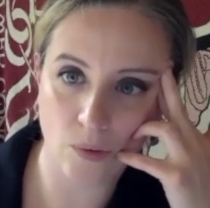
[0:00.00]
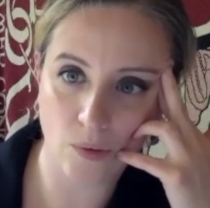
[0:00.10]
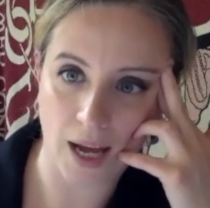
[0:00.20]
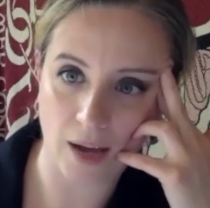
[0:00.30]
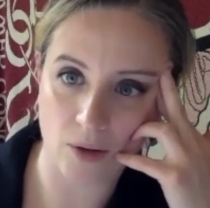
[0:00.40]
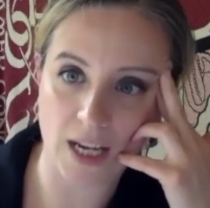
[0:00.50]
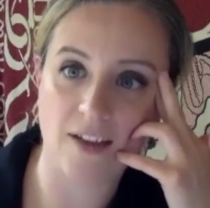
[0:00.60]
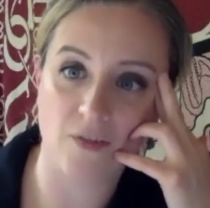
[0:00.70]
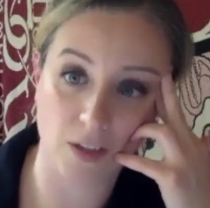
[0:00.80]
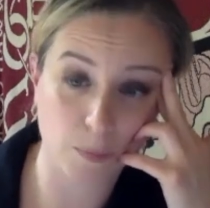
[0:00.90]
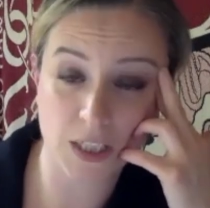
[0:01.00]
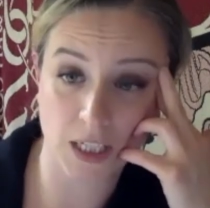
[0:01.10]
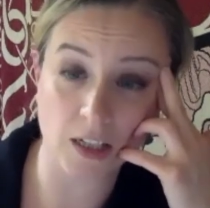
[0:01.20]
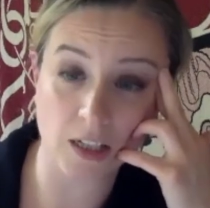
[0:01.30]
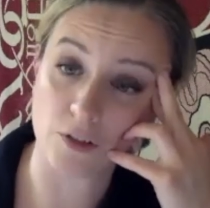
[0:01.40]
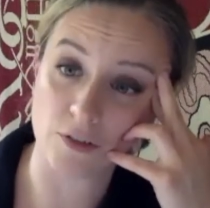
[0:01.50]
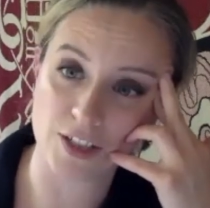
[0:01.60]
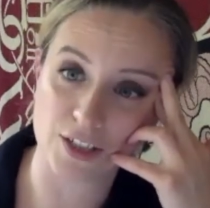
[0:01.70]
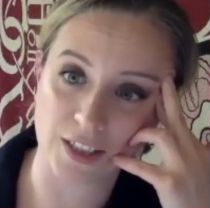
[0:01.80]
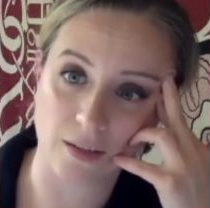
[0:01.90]
how clever particularly if you're
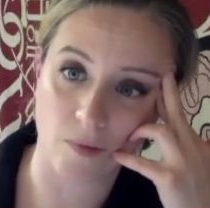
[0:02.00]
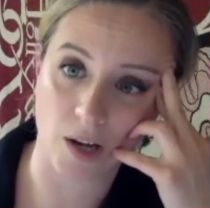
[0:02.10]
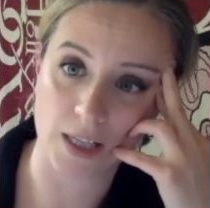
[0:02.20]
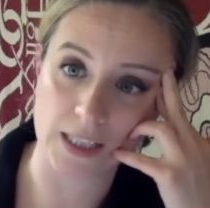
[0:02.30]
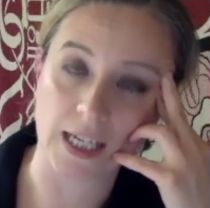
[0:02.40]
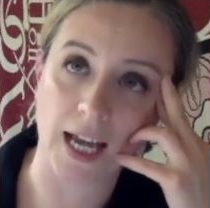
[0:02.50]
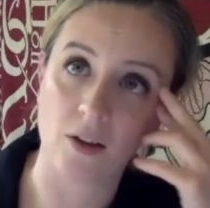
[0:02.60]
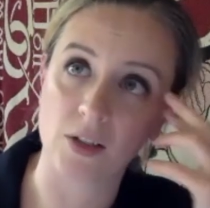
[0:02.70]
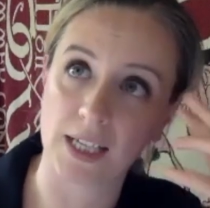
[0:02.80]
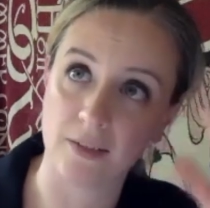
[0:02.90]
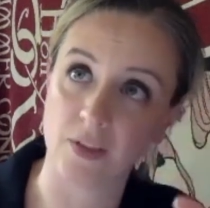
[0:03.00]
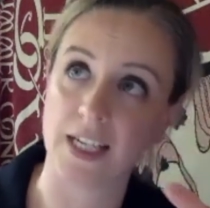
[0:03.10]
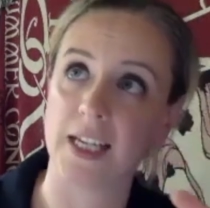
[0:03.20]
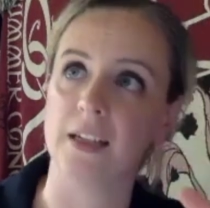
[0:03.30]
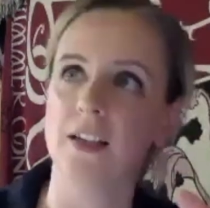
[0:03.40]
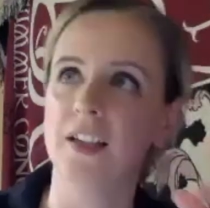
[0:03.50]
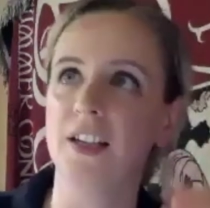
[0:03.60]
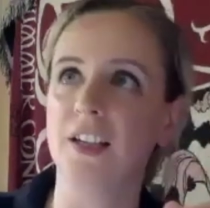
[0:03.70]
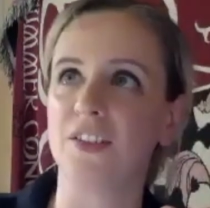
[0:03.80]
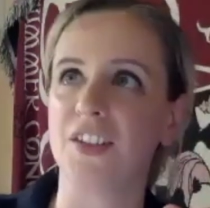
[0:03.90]
interested in writing how cleverly
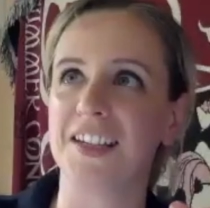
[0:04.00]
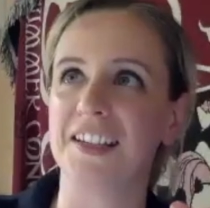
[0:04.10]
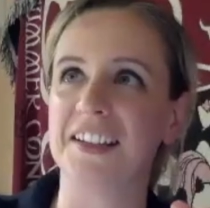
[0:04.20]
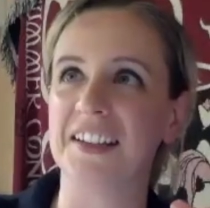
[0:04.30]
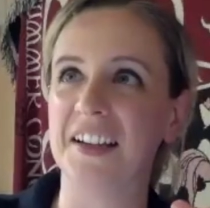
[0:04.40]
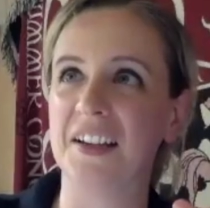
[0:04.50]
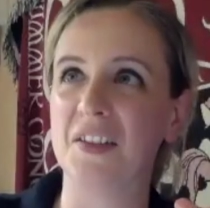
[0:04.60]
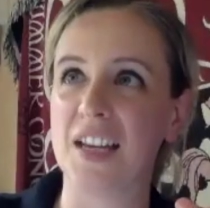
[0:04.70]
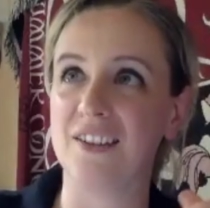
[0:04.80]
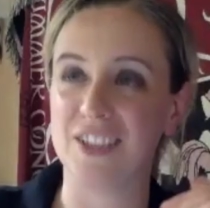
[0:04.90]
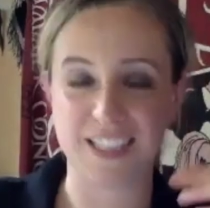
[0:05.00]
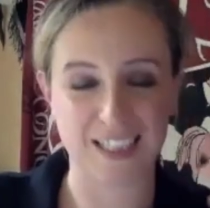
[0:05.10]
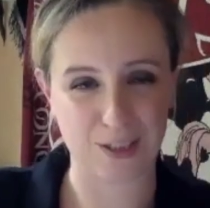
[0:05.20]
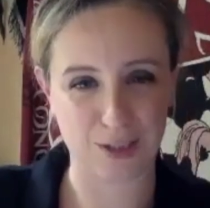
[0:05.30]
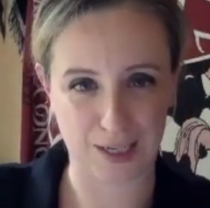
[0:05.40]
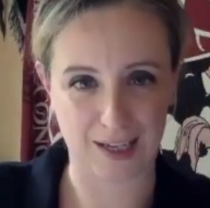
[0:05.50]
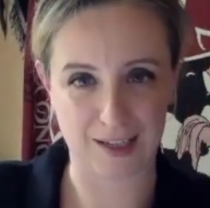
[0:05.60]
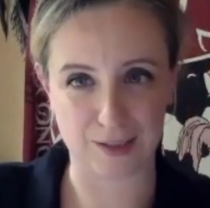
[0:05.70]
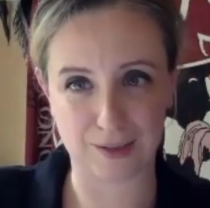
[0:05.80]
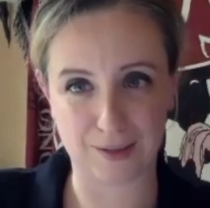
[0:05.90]
the the lyricist
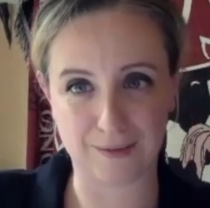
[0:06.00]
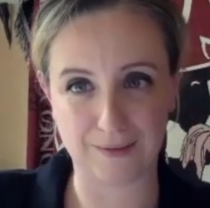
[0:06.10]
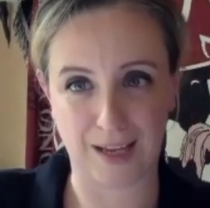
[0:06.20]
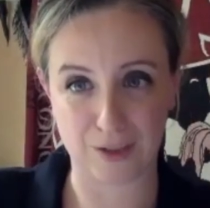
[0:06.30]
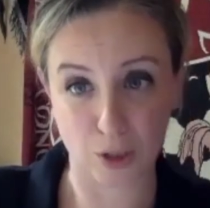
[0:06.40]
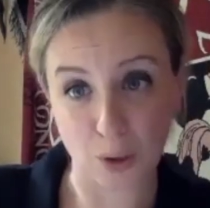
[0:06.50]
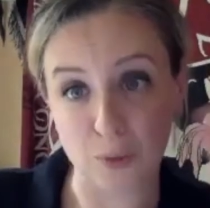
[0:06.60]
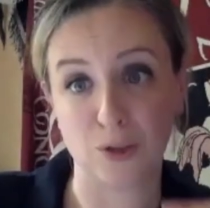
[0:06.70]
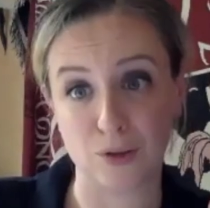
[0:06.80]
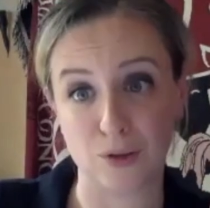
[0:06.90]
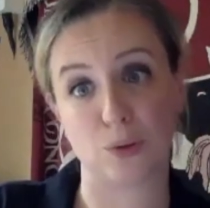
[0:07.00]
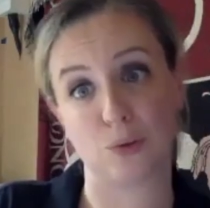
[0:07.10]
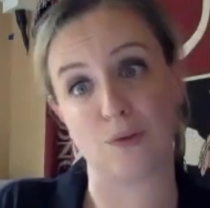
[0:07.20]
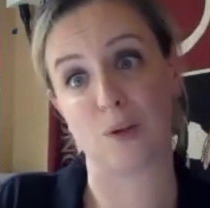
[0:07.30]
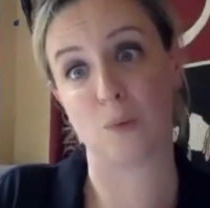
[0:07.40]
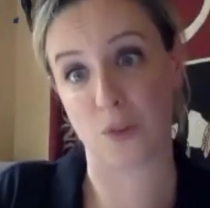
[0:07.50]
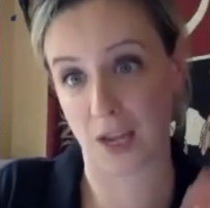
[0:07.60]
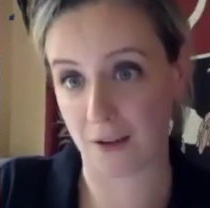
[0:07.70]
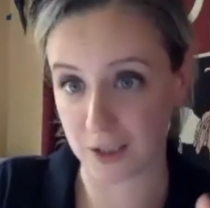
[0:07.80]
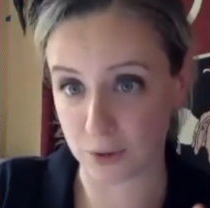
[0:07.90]
has has told you the story or what the
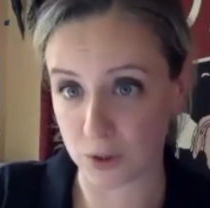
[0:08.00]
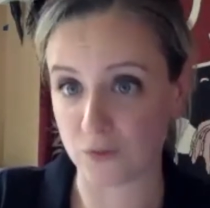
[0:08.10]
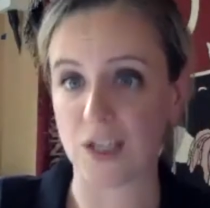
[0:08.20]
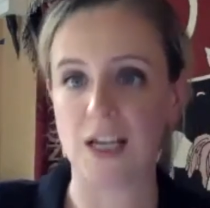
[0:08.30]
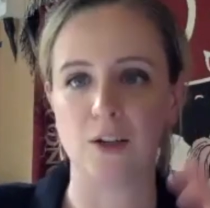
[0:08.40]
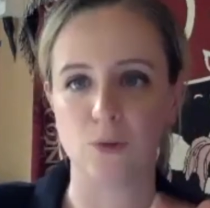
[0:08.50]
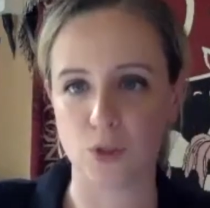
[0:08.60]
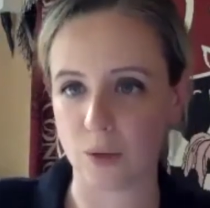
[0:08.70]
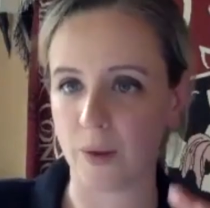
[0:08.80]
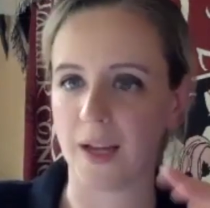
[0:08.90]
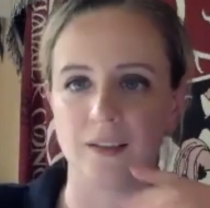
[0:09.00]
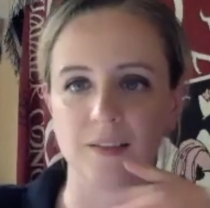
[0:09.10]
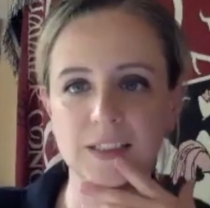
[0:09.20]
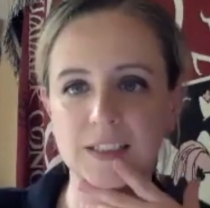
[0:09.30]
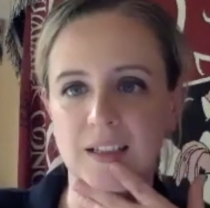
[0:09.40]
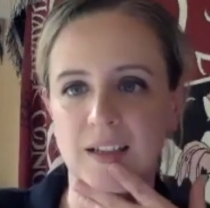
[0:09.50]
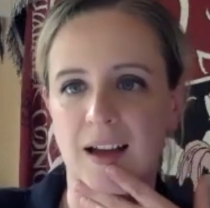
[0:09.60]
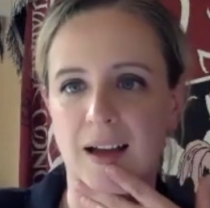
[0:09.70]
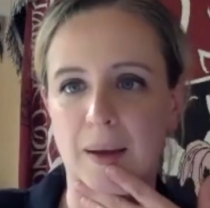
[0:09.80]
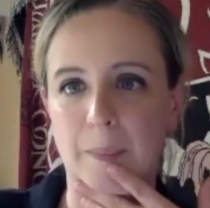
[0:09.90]
character is feeling or doing
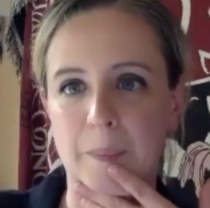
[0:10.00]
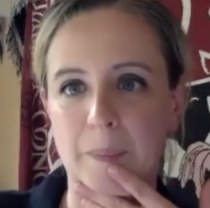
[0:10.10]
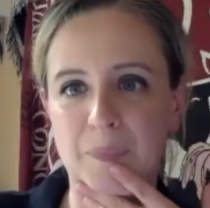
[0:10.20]
um,